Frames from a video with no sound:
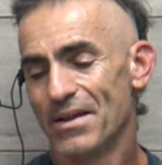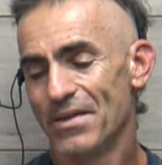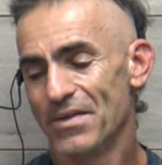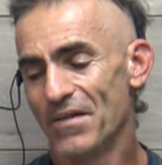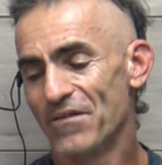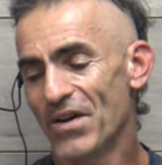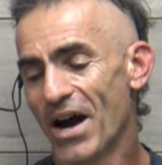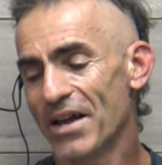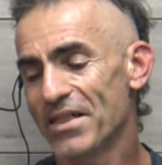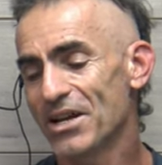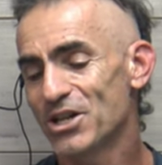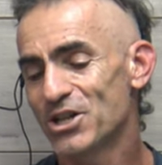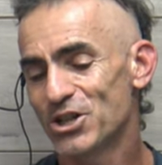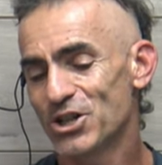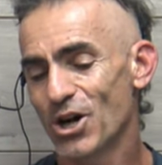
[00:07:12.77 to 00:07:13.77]
The
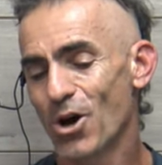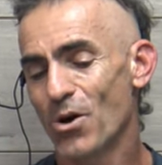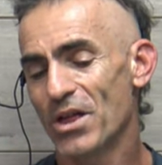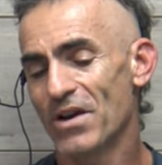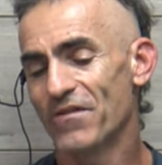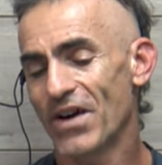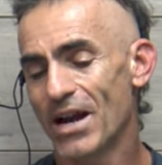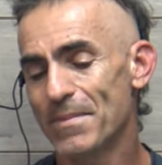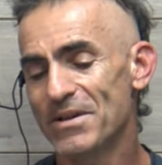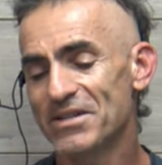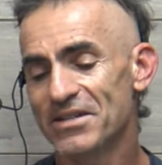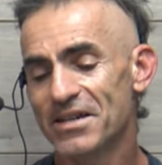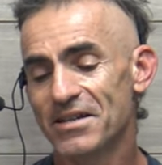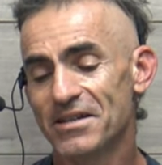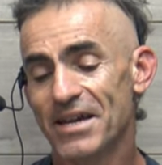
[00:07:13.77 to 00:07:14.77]
findings show that a vitamin
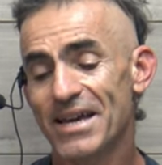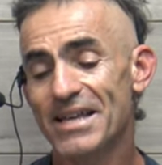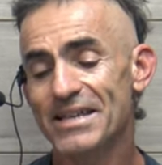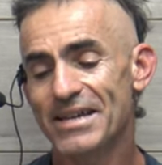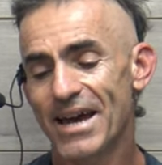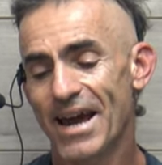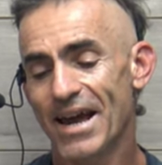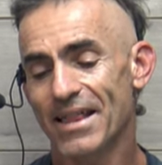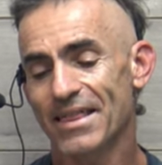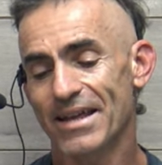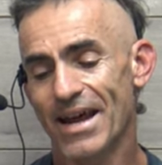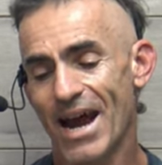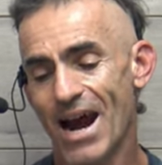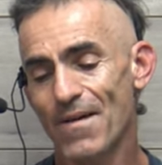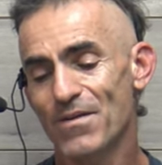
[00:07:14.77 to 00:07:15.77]
C intake that
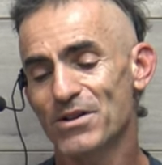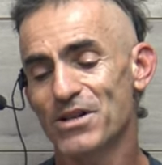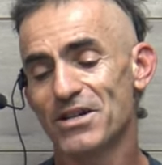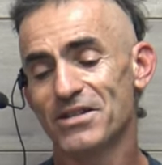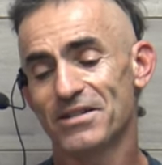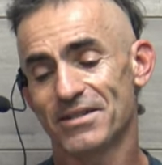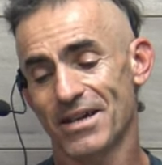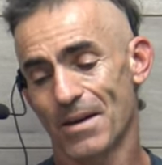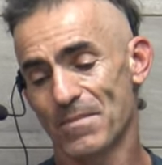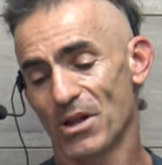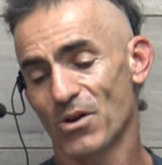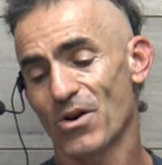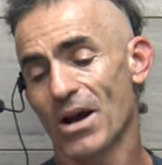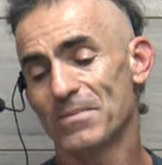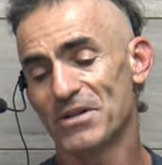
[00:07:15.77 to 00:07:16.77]
averages 10
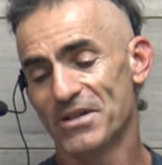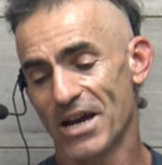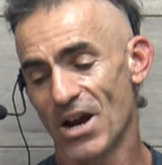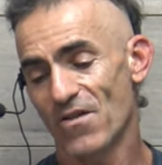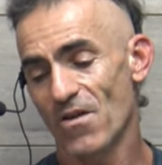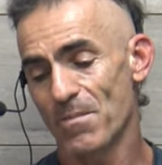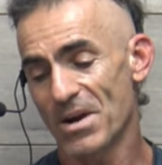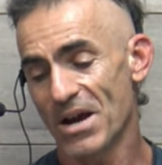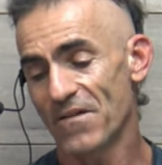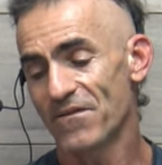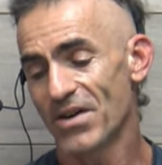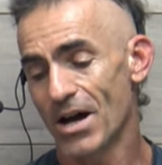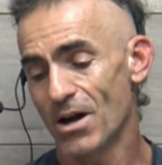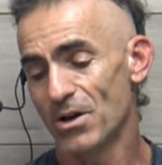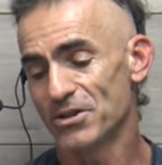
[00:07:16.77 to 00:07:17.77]
milligrams a day over a mean
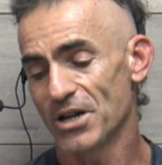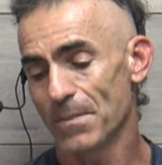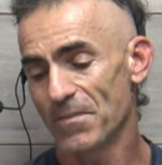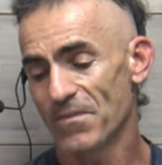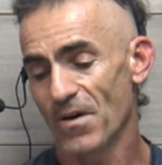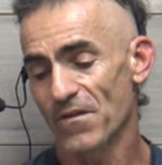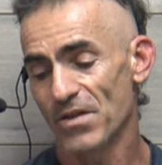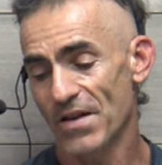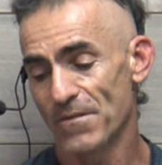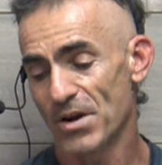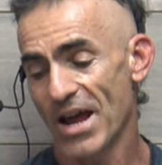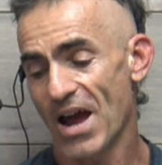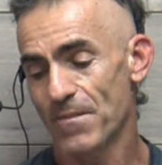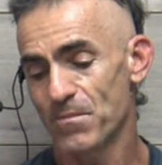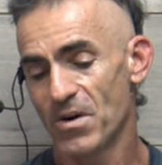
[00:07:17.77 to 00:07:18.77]
follow-up of
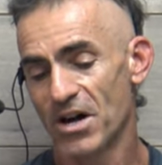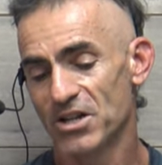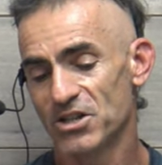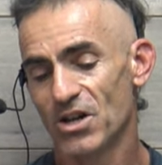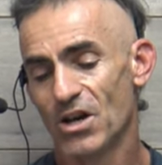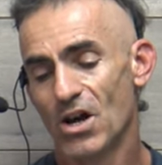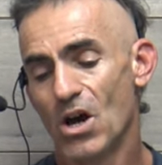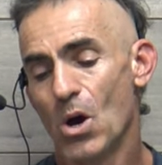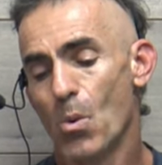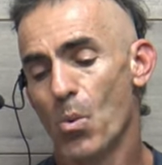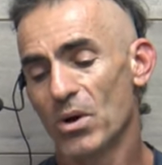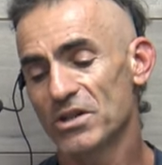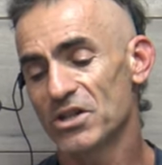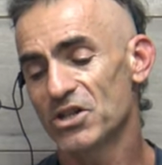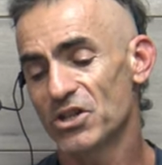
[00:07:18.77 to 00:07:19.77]
11.5 months
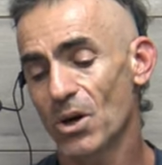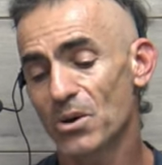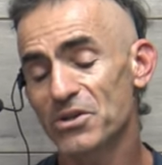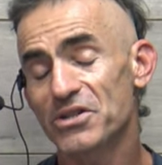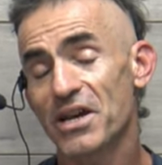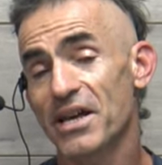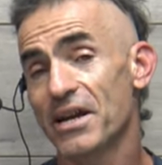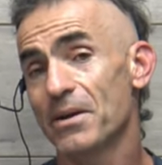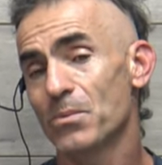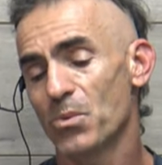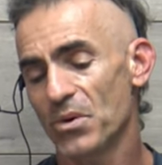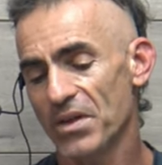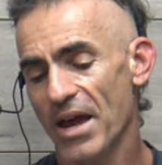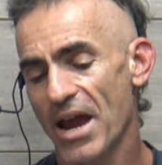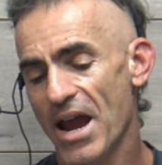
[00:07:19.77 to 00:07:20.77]
was associated
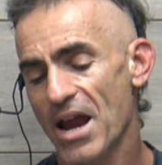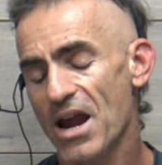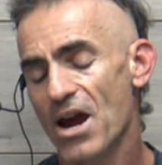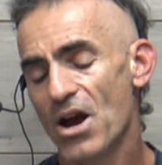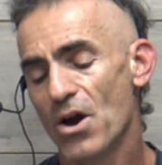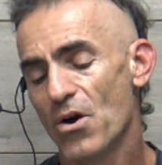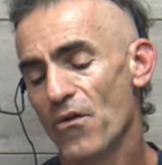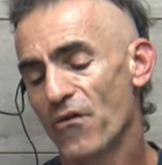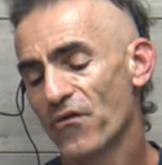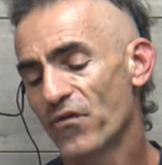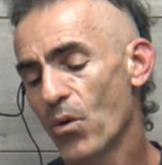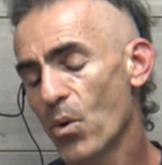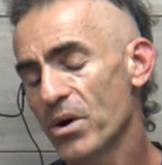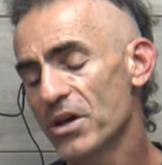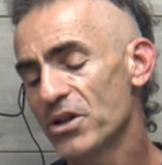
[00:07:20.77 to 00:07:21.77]
with a
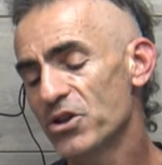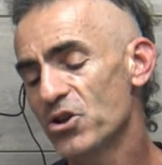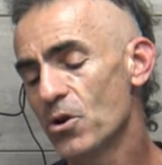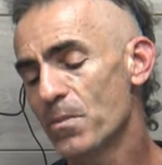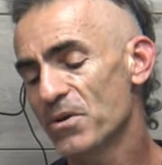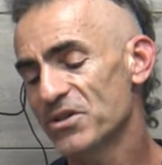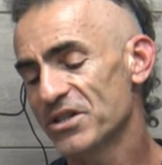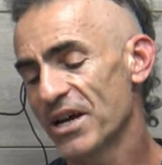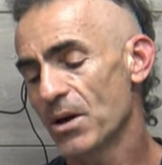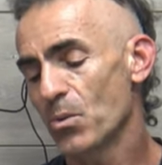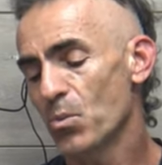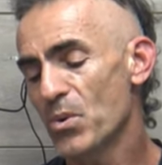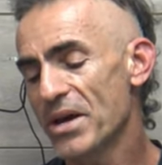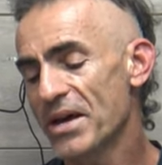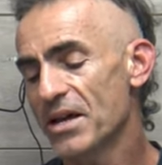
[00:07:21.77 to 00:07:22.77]
42%
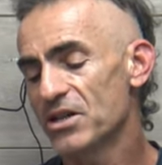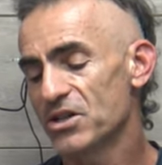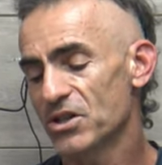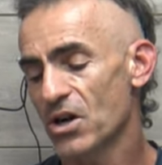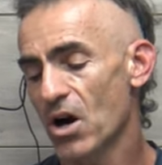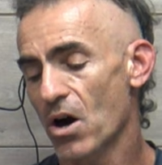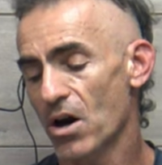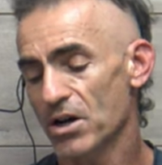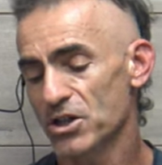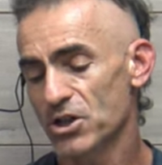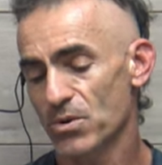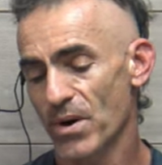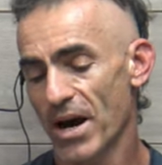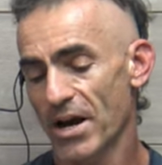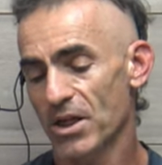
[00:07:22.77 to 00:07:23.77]
weakened scar
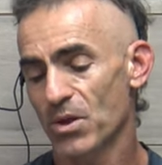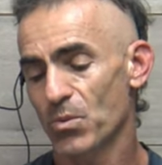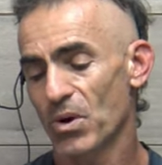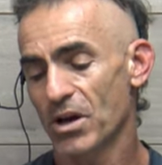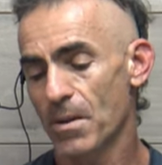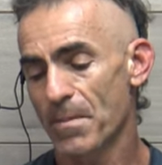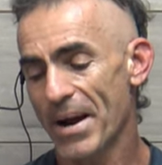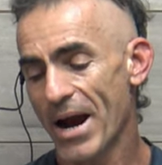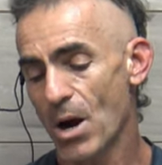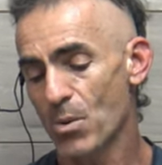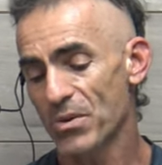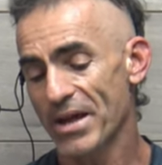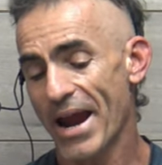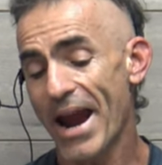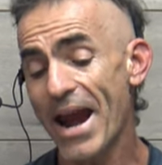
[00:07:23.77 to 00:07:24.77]
strength when compared
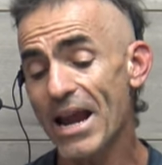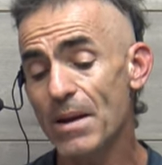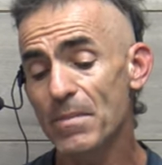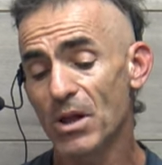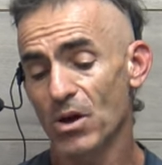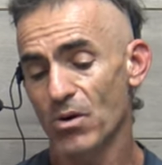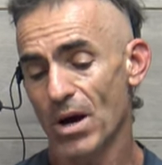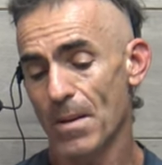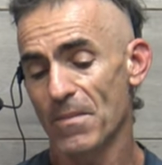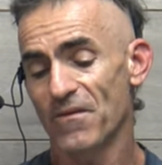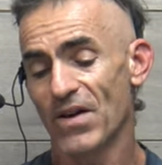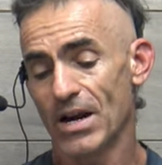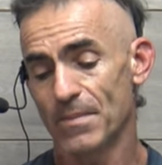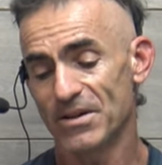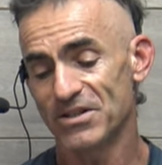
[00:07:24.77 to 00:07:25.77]
with 80 milligram of
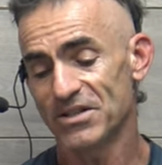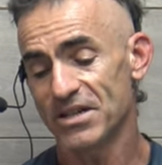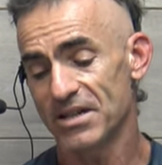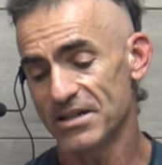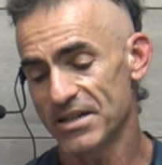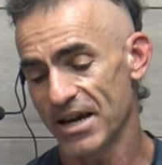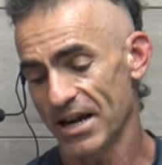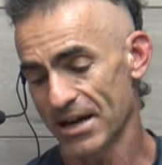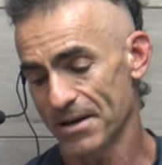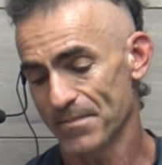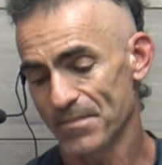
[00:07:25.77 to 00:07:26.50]
vitamin C intake.